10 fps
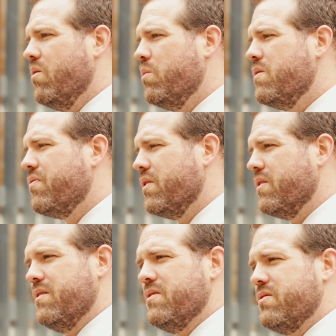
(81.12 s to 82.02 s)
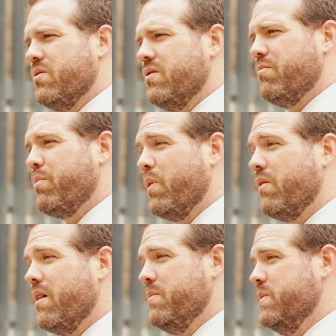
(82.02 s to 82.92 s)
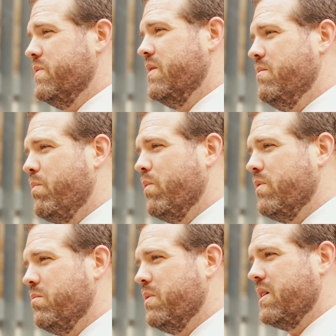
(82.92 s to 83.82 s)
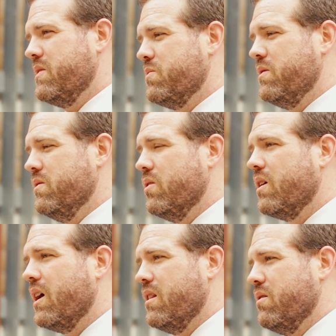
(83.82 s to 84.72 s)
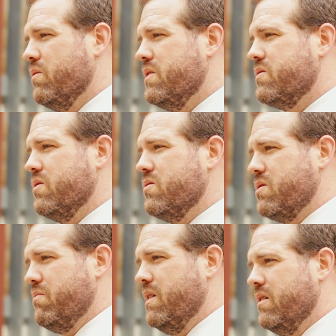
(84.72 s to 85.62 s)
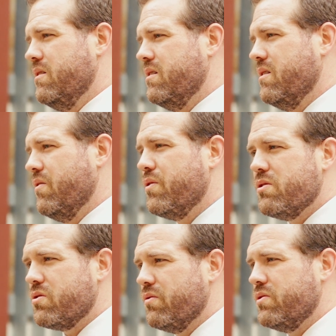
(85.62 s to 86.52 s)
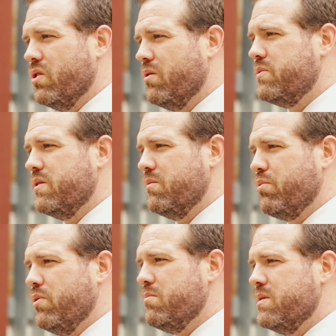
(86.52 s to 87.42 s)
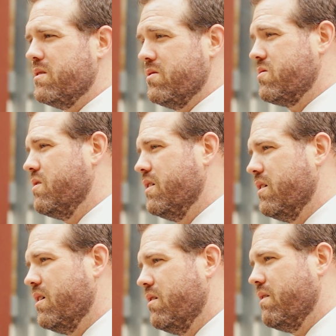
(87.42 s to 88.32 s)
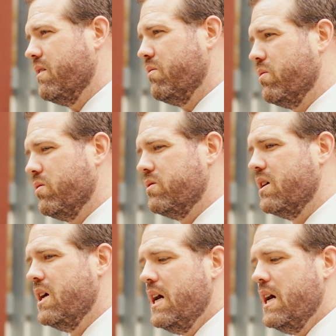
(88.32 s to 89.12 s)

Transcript: We feel that this sort of program is important because when you look at the research around the future of jobs and employment in Australia and around the world,